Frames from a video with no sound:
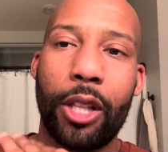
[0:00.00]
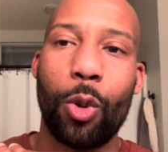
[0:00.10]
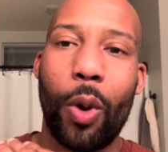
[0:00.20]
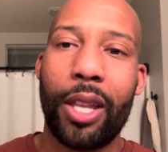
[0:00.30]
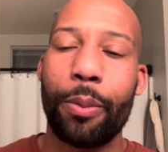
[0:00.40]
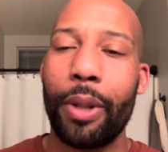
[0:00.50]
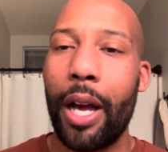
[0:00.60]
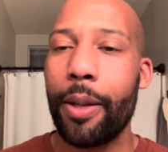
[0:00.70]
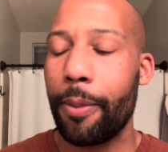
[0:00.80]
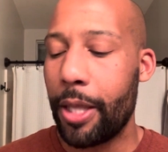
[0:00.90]
the way
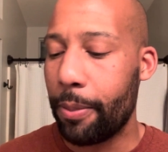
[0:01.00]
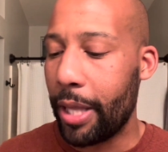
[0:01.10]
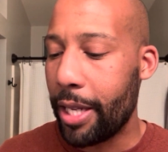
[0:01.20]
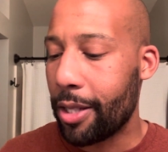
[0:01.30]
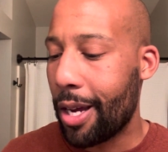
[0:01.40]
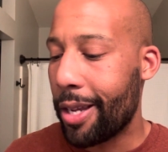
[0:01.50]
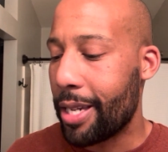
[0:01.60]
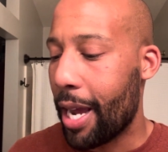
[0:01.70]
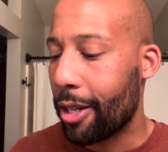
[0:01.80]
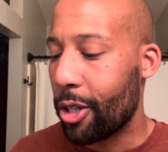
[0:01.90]
the blade's
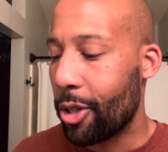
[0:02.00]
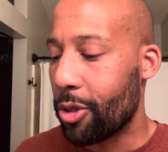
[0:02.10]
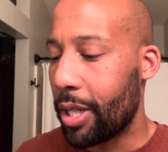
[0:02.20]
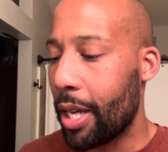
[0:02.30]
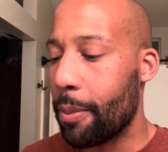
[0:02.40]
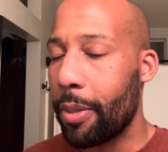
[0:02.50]
contacting your skin.